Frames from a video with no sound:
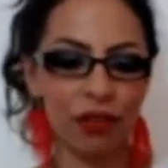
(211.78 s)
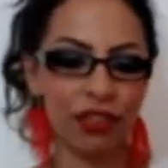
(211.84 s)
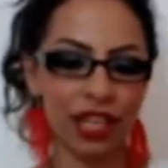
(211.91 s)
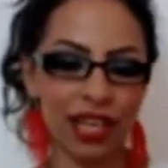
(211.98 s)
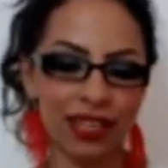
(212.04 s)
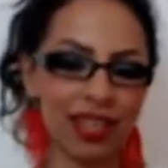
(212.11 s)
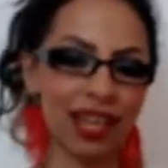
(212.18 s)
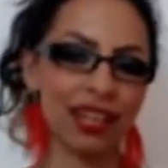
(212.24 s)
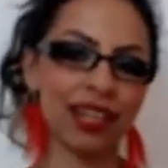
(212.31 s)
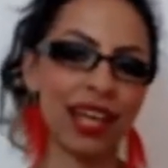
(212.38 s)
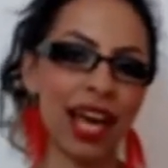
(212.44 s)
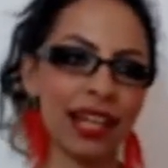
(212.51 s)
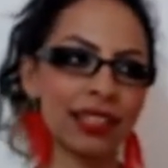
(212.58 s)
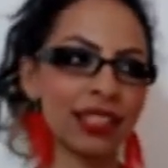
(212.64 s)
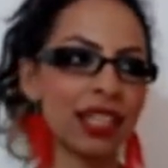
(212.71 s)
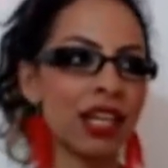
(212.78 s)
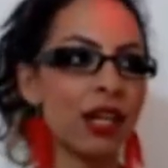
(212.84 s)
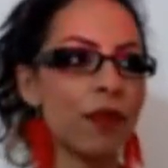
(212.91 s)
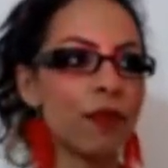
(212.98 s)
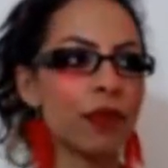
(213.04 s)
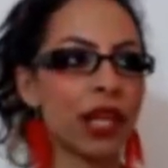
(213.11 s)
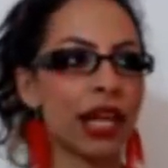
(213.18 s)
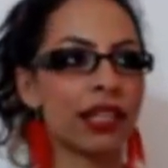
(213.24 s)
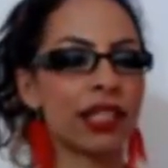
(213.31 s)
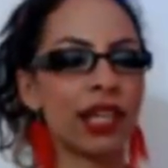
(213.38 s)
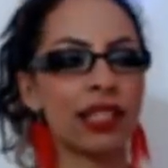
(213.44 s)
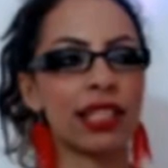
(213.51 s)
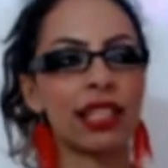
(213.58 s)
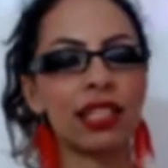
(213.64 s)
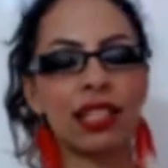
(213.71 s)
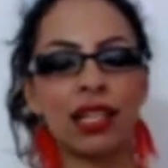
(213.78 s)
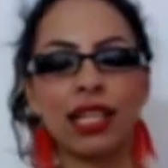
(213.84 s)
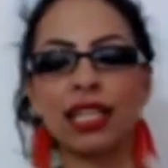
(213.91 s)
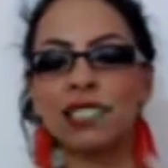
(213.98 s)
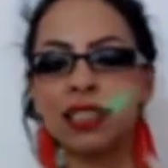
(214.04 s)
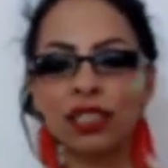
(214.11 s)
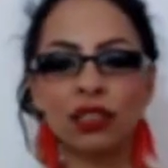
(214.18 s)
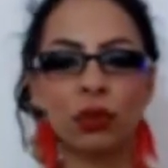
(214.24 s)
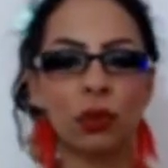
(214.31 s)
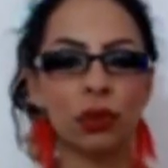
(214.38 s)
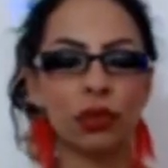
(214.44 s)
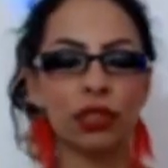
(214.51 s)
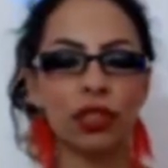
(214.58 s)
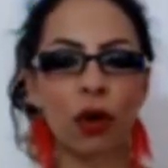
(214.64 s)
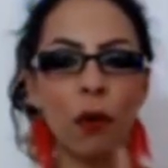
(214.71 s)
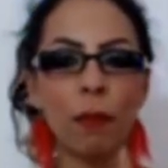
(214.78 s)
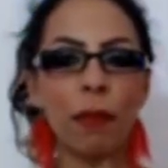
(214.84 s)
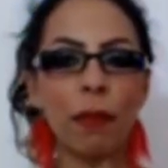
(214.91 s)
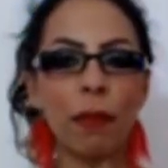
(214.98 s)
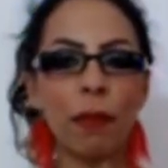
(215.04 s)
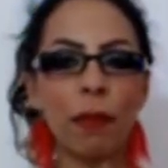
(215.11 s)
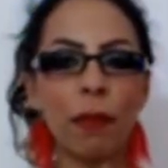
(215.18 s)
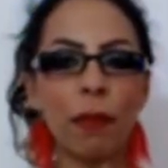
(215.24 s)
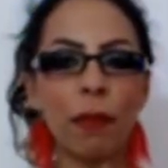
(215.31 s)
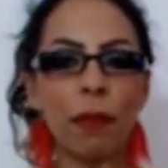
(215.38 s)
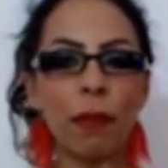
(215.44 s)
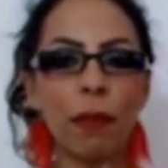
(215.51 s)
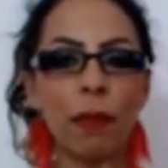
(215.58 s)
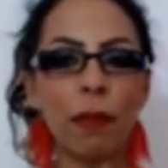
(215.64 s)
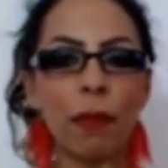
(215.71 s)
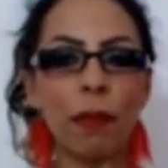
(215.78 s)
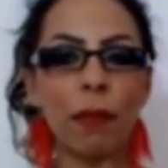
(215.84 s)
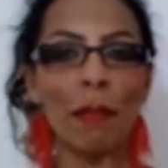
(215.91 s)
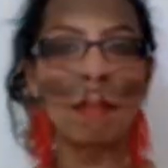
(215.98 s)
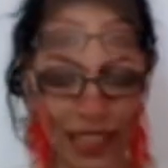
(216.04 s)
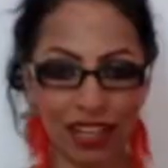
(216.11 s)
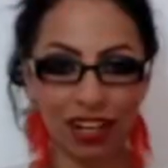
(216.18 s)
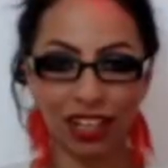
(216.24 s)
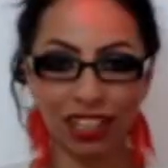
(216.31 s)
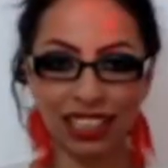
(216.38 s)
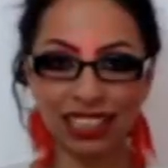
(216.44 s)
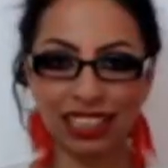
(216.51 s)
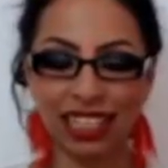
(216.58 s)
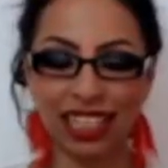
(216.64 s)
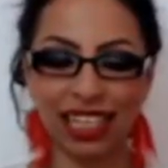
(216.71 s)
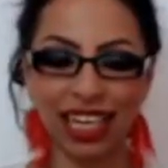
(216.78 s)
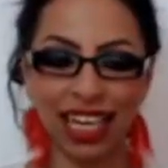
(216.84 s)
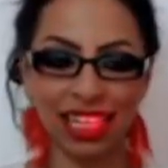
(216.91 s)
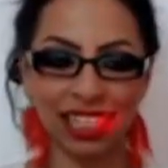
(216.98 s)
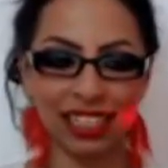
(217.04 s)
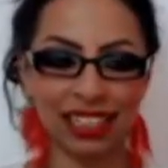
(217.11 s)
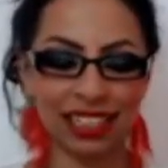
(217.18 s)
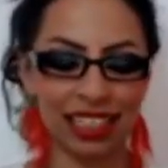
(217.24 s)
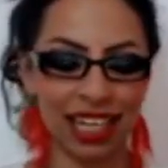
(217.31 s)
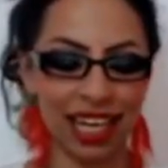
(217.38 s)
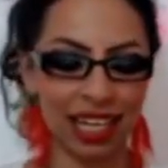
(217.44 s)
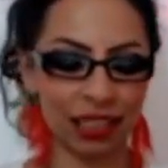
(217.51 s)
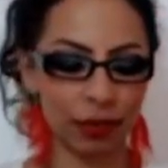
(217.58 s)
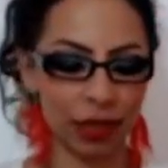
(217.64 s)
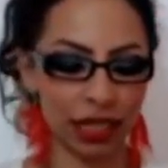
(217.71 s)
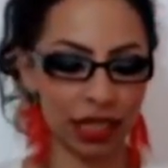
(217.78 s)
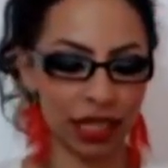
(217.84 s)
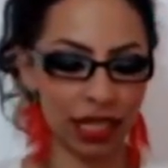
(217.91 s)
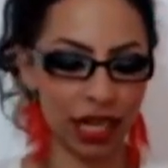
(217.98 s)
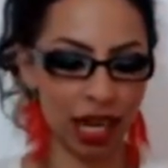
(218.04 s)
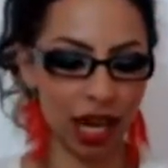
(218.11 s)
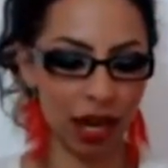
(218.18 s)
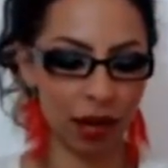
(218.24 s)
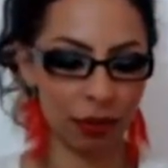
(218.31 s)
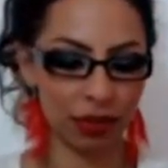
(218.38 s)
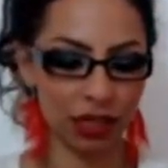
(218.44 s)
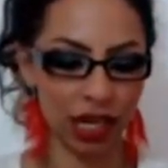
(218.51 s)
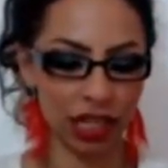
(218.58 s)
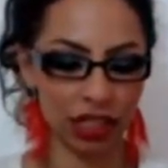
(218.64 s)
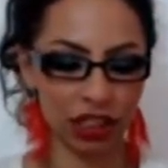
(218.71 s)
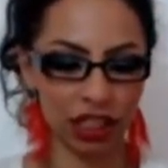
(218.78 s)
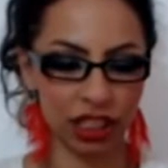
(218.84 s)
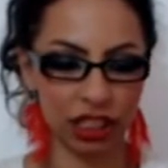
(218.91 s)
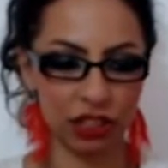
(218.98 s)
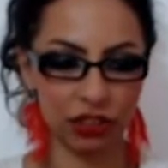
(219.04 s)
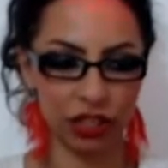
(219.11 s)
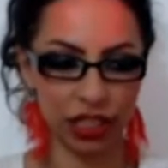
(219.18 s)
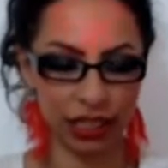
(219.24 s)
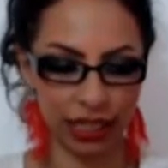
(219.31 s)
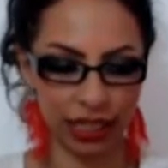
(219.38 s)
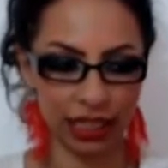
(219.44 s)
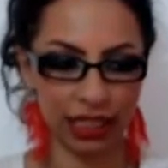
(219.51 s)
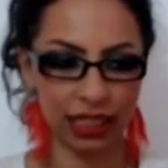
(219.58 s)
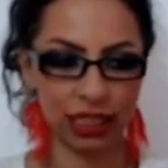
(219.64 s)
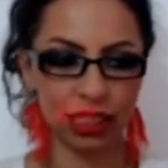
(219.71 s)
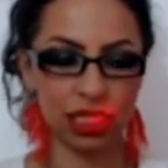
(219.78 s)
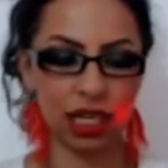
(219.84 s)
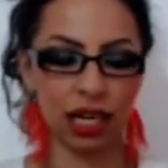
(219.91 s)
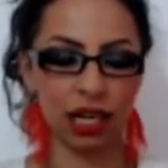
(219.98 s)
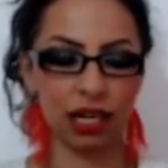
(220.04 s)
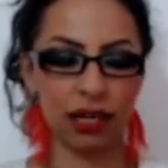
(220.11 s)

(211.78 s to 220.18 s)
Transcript: and how they think. And I think it connects us all so much. For me, the hardest thing has been to actually really